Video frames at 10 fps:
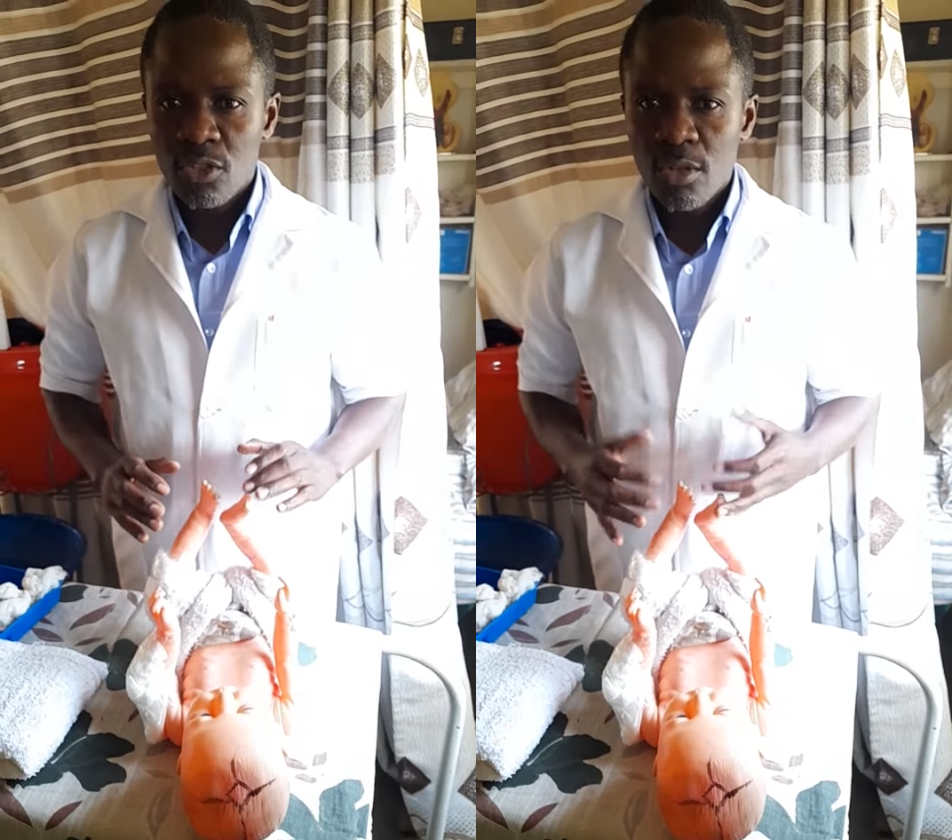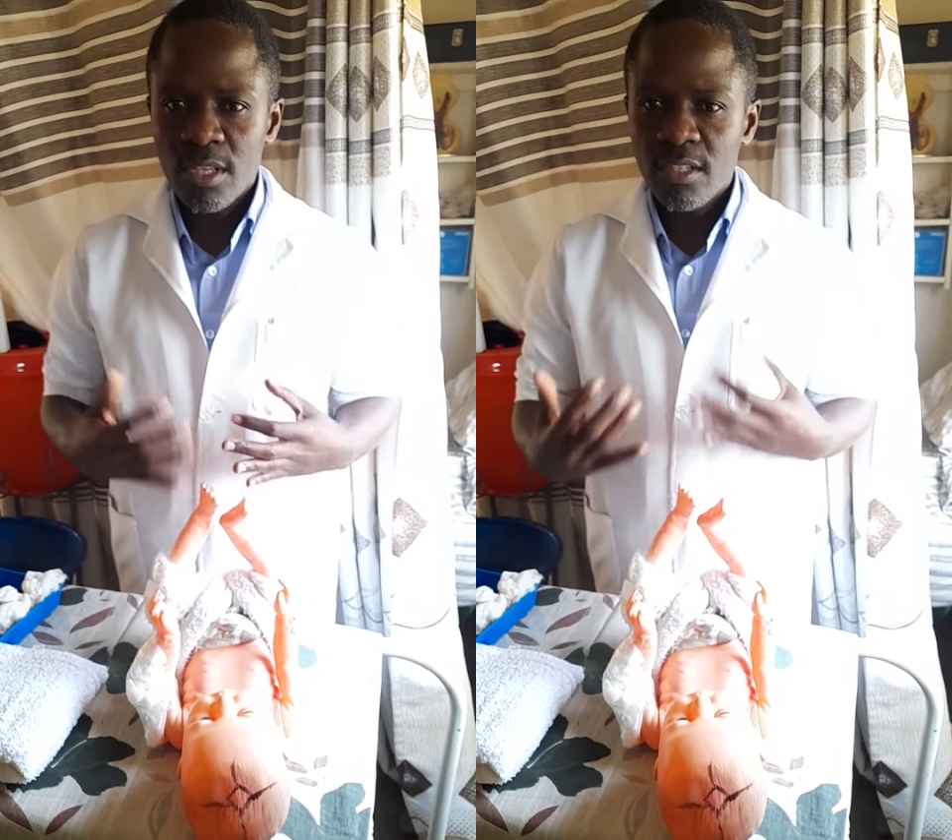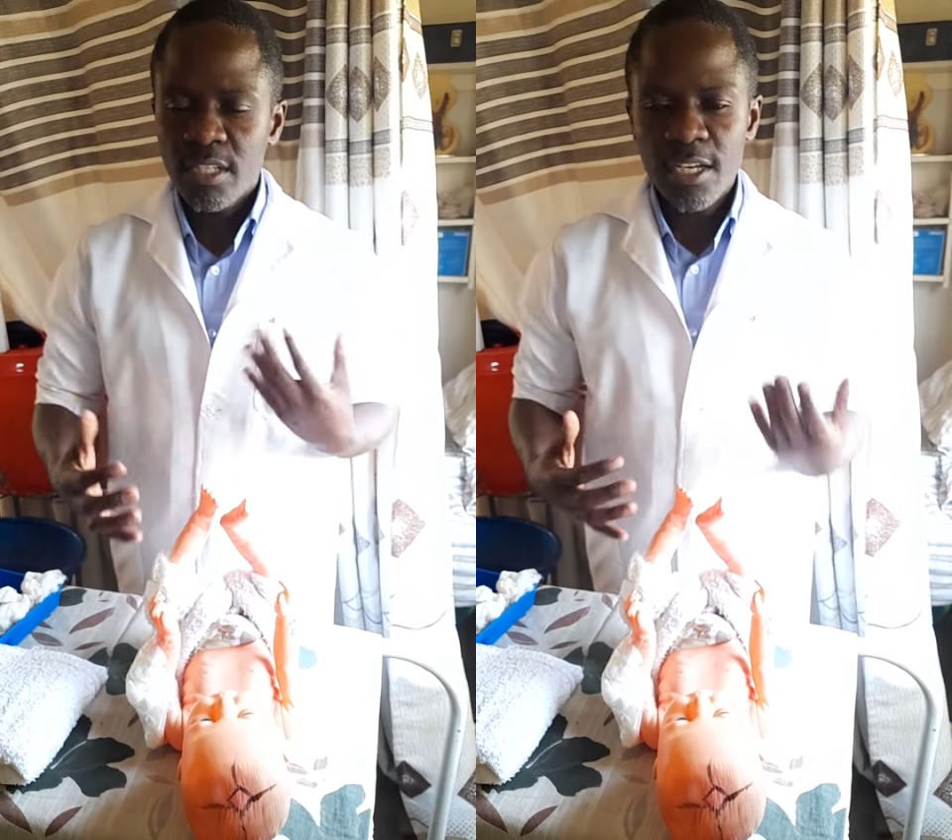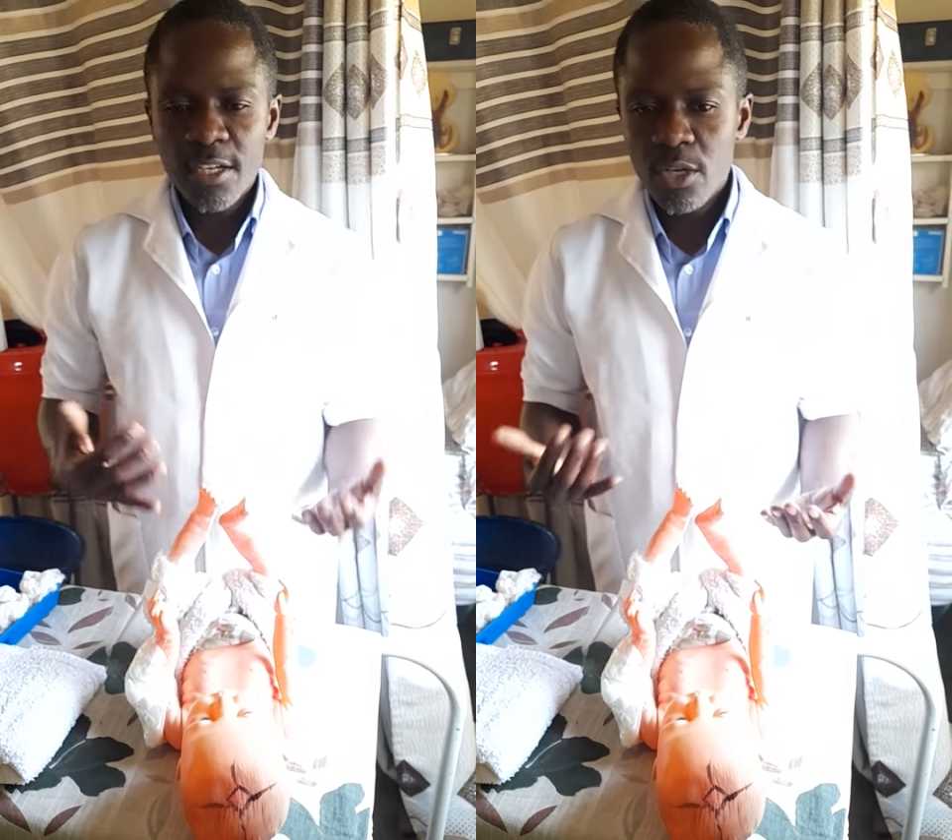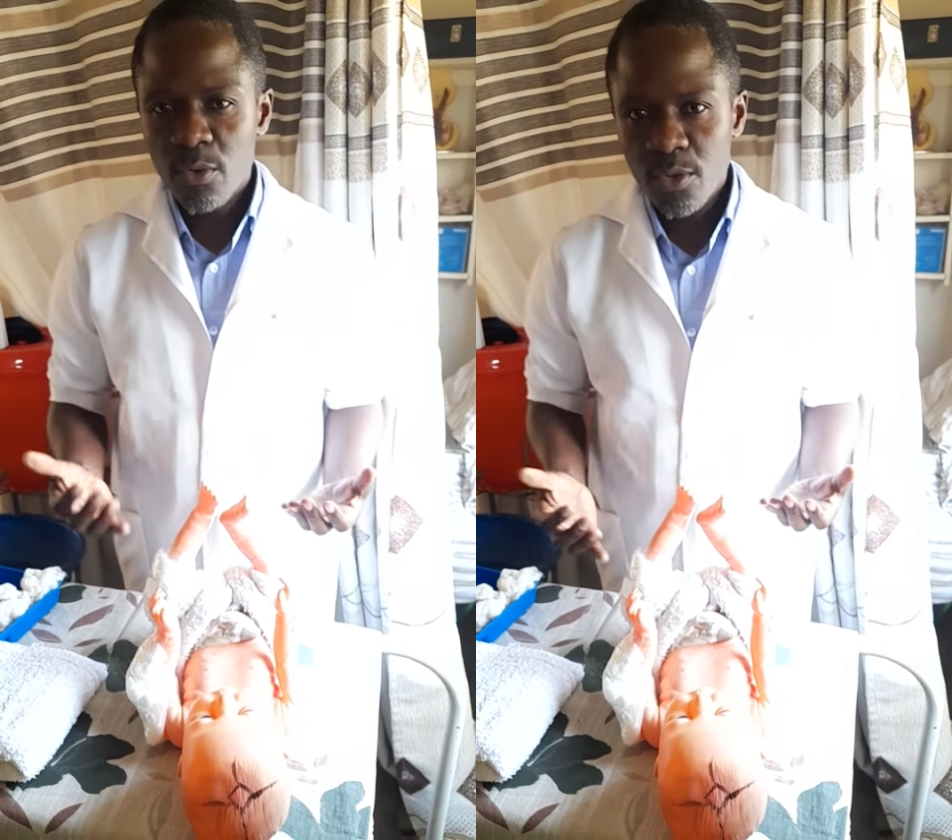So there's a
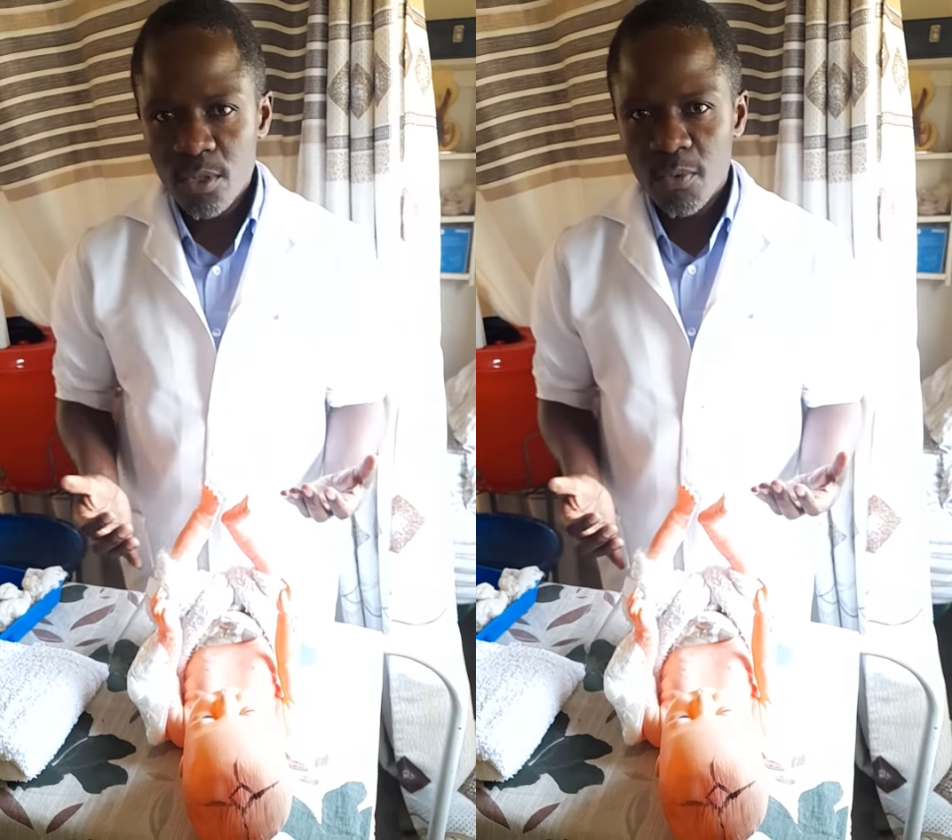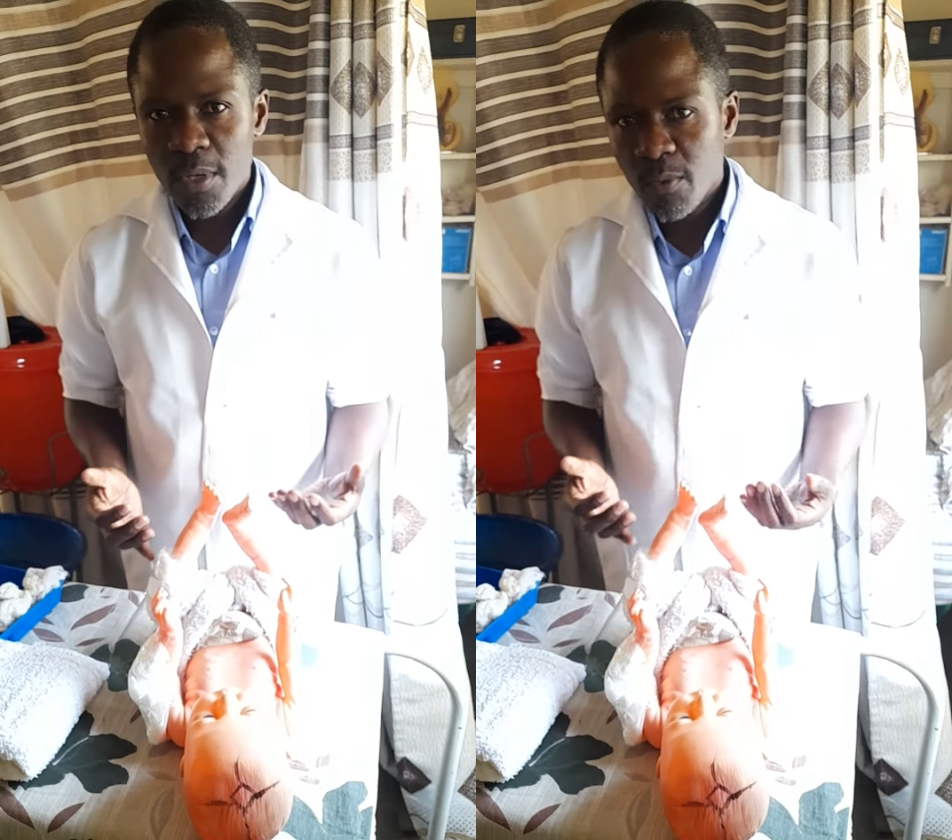technique we use when